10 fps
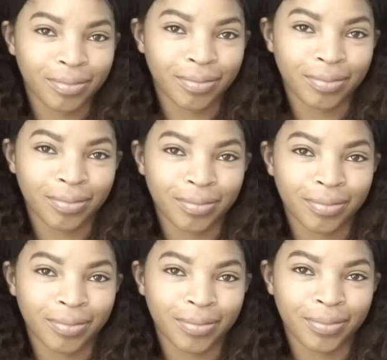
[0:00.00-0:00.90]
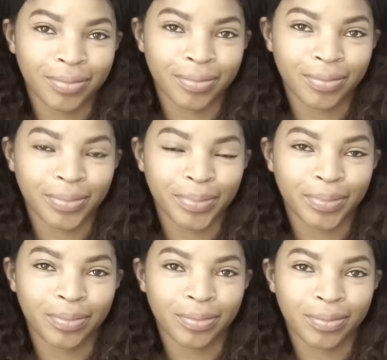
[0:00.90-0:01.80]

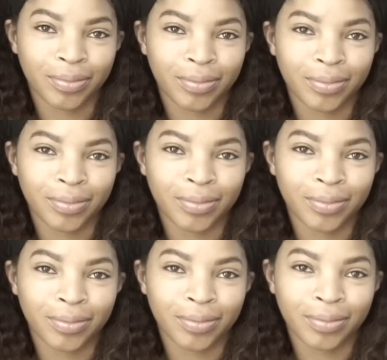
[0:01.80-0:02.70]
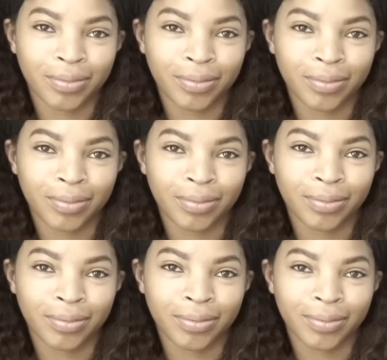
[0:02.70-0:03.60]

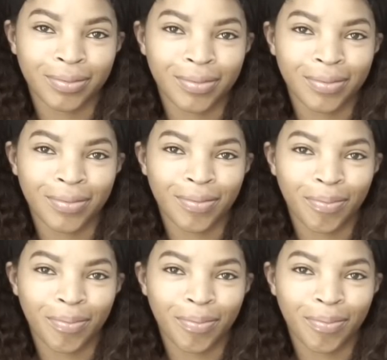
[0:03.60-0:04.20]
(not speaking)